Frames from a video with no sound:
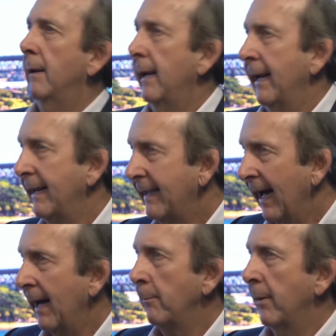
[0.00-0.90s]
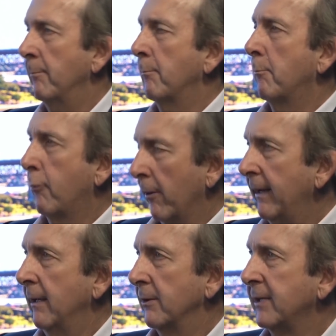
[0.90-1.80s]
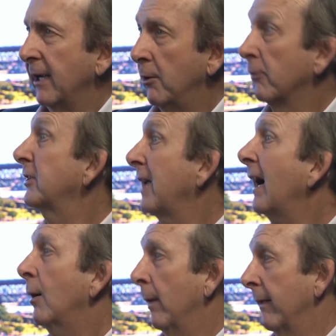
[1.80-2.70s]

incumbent brilliance that you're stuck with,